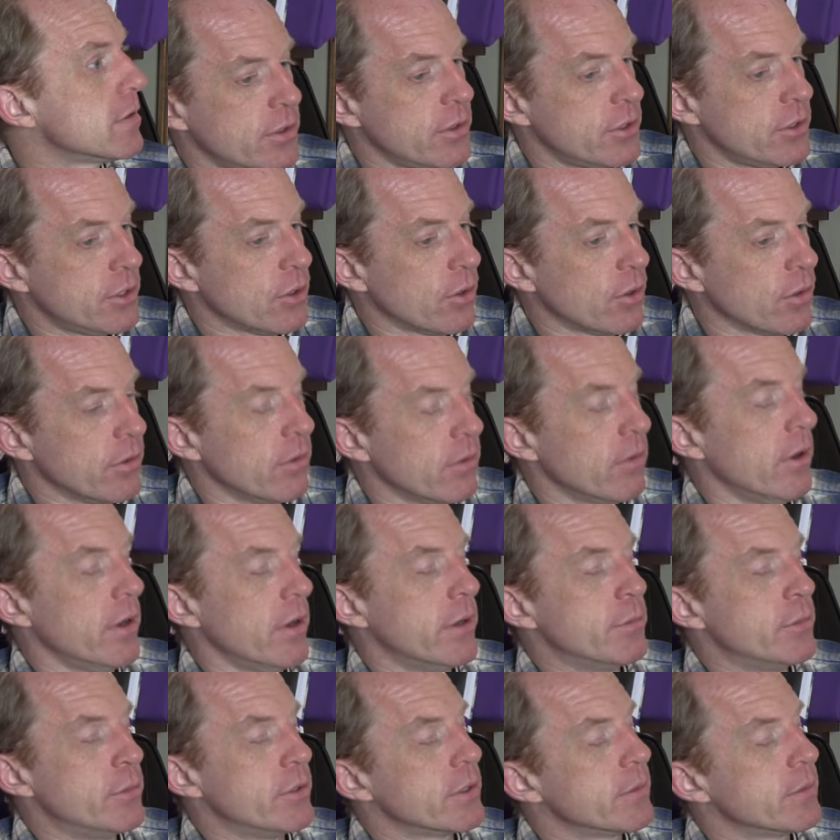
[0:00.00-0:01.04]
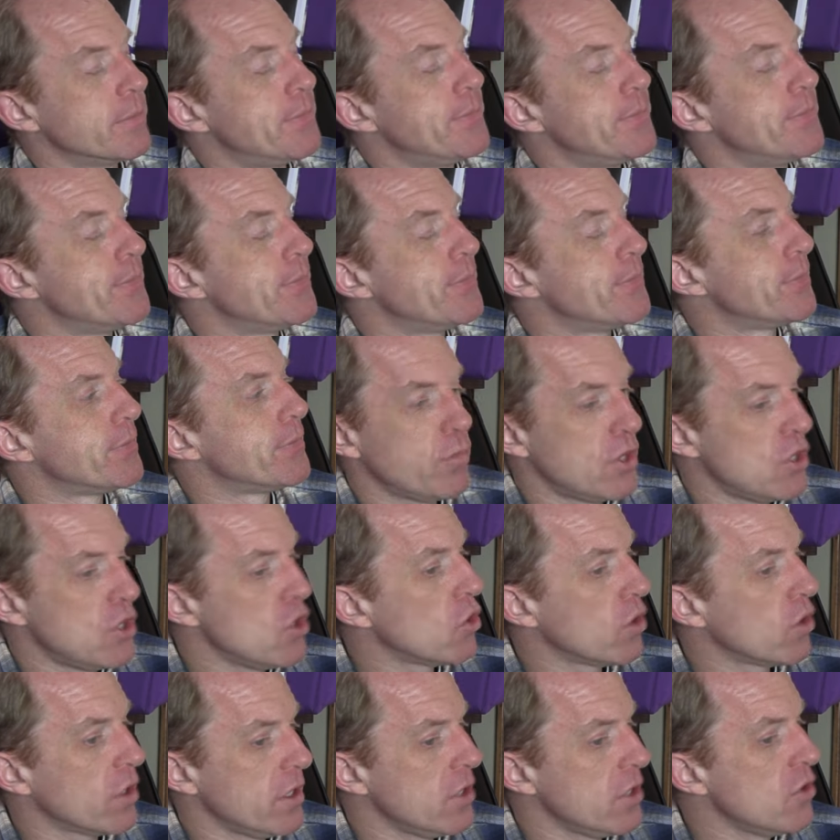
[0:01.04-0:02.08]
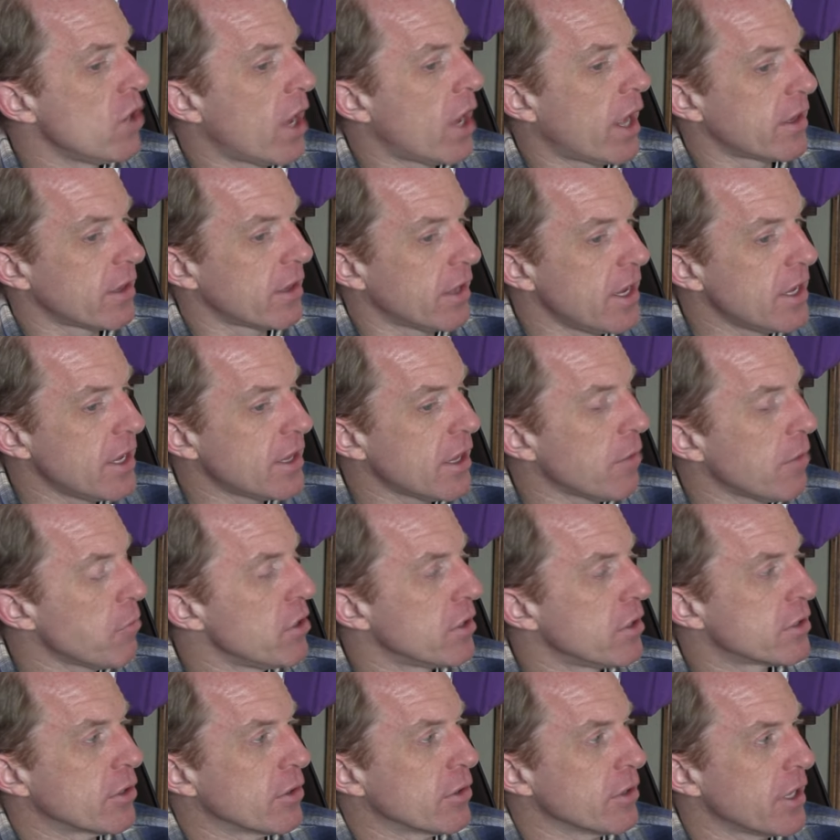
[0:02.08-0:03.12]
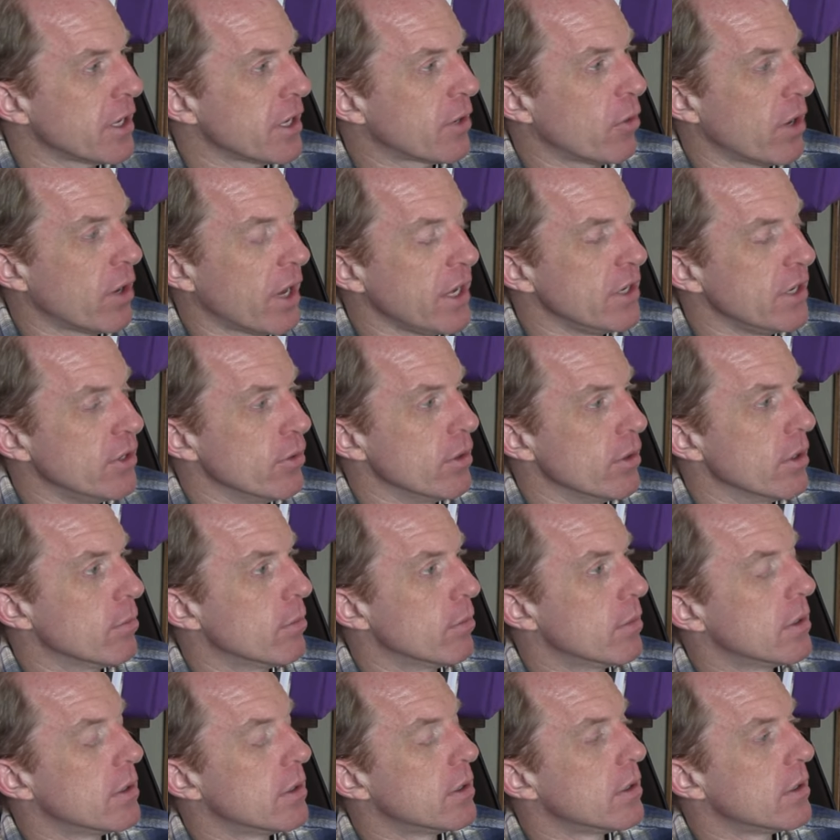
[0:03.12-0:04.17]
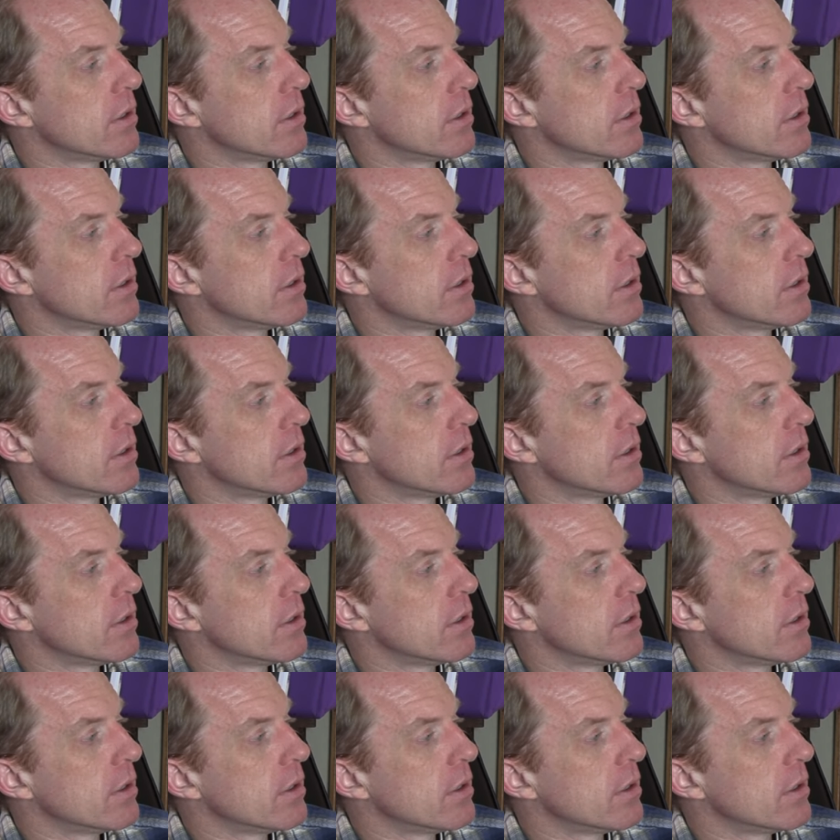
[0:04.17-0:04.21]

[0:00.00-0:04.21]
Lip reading: Shoulder rubs. Do you not like them, or you just don't like when I do them?